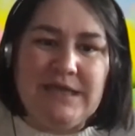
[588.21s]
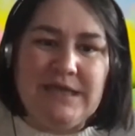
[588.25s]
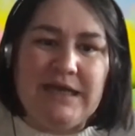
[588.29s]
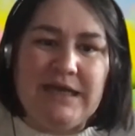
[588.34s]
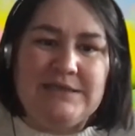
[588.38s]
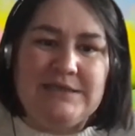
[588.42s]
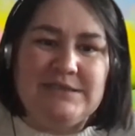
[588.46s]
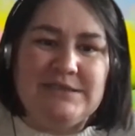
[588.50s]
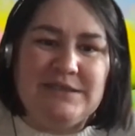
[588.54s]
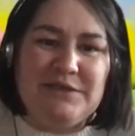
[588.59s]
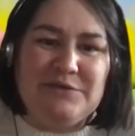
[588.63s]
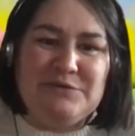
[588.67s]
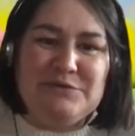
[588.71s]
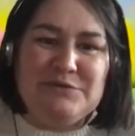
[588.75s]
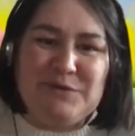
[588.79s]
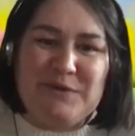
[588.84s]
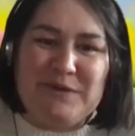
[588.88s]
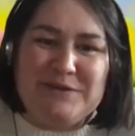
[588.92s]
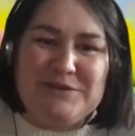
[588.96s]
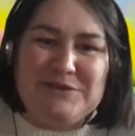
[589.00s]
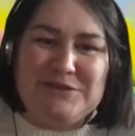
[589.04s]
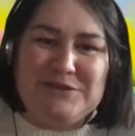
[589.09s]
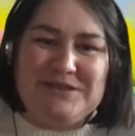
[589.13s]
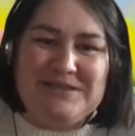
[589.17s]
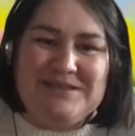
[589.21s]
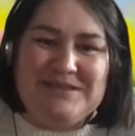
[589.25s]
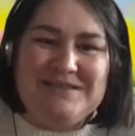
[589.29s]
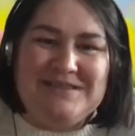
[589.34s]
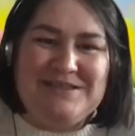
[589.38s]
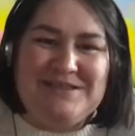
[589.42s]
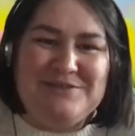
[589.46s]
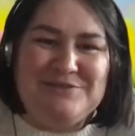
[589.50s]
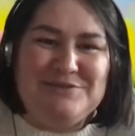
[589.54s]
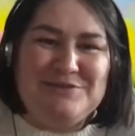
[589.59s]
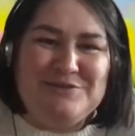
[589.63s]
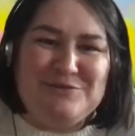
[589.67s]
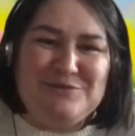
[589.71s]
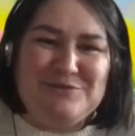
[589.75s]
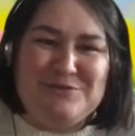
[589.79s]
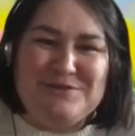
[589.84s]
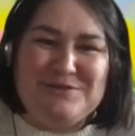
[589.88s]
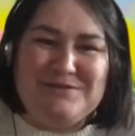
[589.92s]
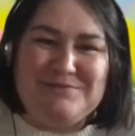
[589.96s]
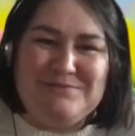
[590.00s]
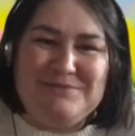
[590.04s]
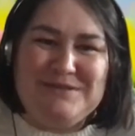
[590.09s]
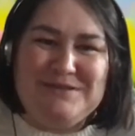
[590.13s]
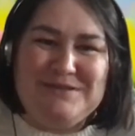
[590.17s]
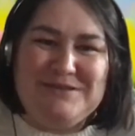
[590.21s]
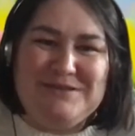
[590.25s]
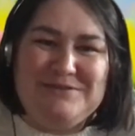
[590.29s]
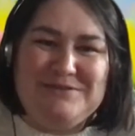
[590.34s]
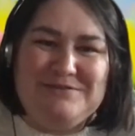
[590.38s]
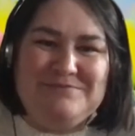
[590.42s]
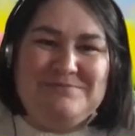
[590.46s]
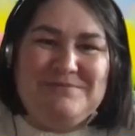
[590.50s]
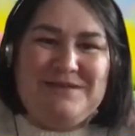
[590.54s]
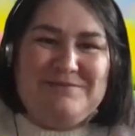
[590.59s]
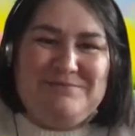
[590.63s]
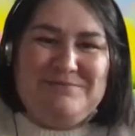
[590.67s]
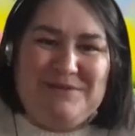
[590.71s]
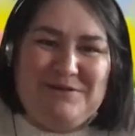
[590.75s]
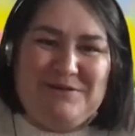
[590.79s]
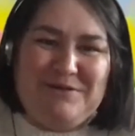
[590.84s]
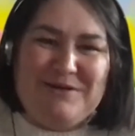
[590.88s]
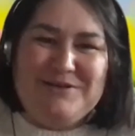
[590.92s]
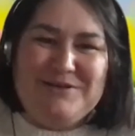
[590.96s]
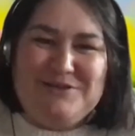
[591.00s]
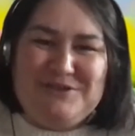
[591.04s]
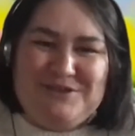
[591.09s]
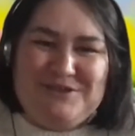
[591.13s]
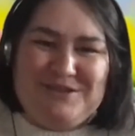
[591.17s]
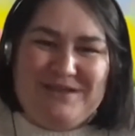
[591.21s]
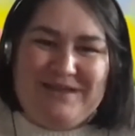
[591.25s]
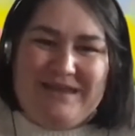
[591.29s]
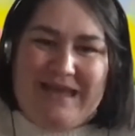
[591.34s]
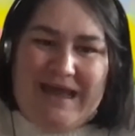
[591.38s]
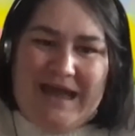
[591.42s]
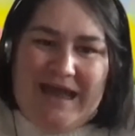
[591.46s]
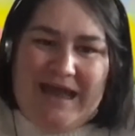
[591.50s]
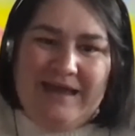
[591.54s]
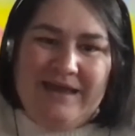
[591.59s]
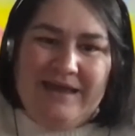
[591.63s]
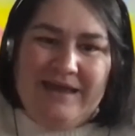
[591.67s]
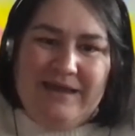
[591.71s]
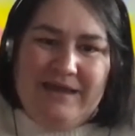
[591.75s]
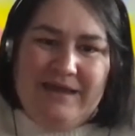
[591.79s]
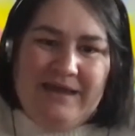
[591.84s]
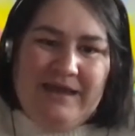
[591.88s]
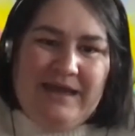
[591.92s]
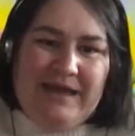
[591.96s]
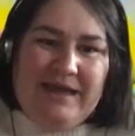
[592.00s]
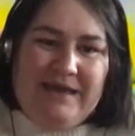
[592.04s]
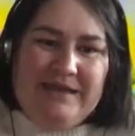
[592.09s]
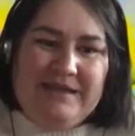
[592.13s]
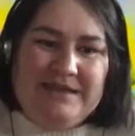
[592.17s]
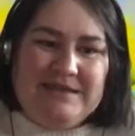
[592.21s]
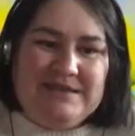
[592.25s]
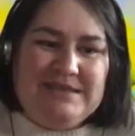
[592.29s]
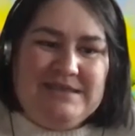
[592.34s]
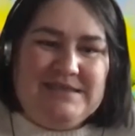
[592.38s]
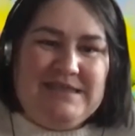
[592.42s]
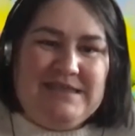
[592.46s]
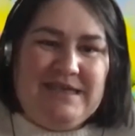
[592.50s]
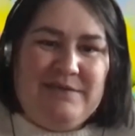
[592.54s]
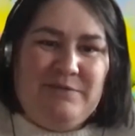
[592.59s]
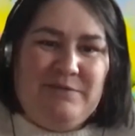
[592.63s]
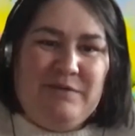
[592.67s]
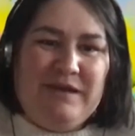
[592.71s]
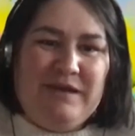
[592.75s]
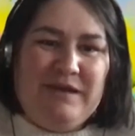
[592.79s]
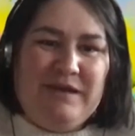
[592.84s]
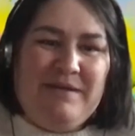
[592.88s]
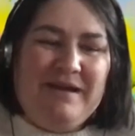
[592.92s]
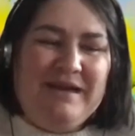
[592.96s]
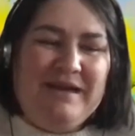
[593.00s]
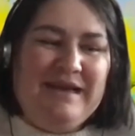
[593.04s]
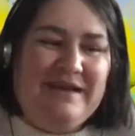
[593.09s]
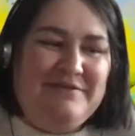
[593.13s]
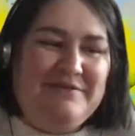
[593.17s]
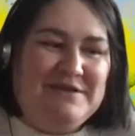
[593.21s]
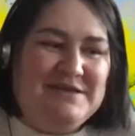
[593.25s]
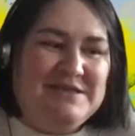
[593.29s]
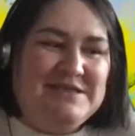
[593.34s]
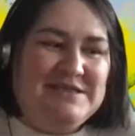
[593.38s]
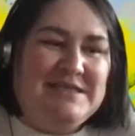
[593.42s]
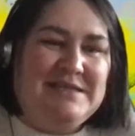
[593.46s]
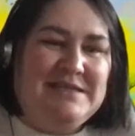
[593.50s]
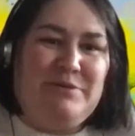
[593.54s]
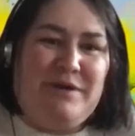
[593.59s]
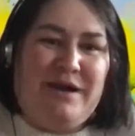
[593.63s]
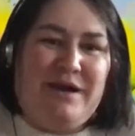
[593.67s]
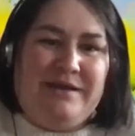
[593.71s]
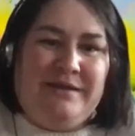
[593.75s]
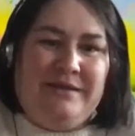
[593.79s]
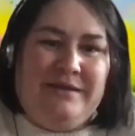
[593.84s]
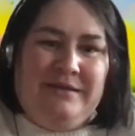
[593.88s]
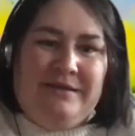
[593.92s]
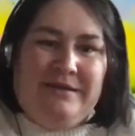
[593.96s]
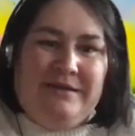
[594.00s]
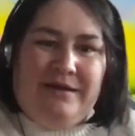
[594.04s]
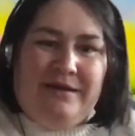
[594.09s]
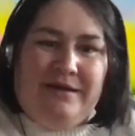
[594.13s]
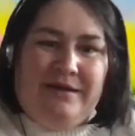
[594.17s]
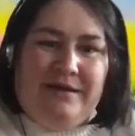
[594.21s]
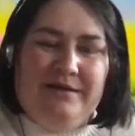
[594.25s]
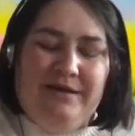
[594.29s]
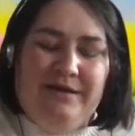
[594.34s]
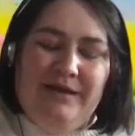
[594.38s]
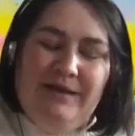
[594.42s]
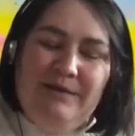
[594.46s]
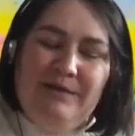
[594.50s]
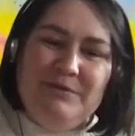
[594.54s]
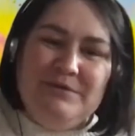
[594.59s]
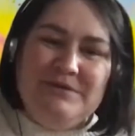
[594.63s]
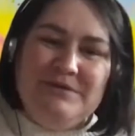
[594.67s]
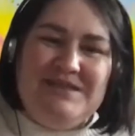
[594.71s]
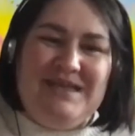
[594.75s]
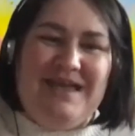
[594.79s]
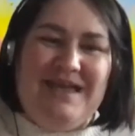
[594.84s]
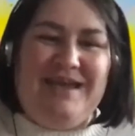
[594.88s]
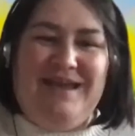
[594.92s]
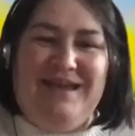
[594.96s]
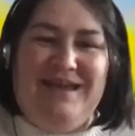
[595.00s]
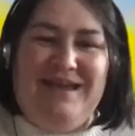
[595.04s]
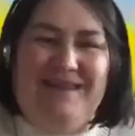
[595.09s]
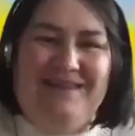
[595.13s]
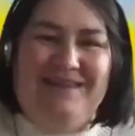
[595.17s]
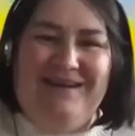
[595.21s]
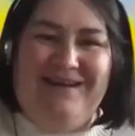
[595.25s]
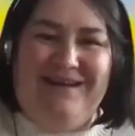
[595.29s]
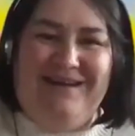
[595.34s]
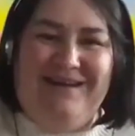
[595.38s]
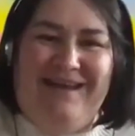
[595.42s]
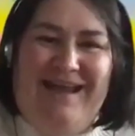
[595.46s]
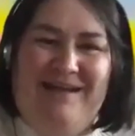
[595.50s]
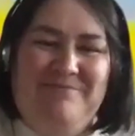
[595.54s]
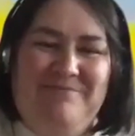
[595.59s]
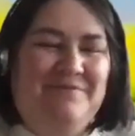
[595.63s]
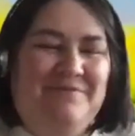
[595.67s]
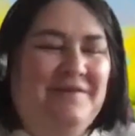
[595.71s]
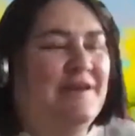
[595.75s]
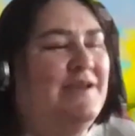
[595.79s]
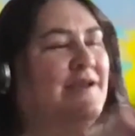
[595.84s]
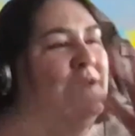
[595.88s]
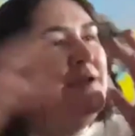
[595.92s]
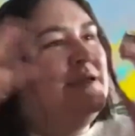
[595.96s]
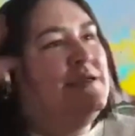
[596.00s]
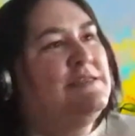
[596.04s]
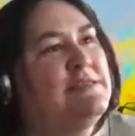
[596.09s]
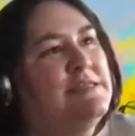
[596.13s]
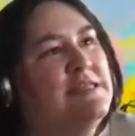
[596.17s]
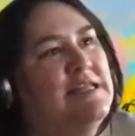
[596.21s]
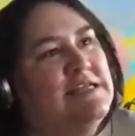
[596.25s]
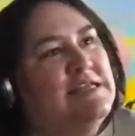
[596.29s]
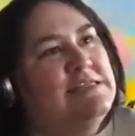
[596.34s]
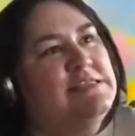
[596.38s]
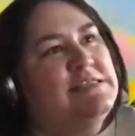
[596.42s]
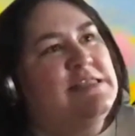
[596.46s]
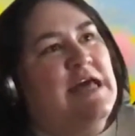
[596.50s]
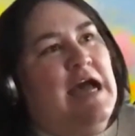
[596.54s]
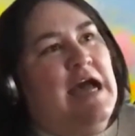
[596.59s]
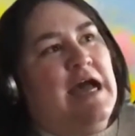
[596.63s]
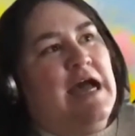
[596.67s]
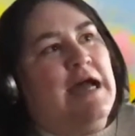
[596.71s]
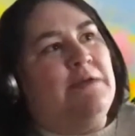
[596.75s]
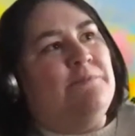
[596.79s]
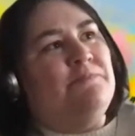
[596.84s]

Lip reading: And so those questions and those talks I've been to have made me question that, and then to say, well, am I living to the brand that I keep on saying that I am? So there's that.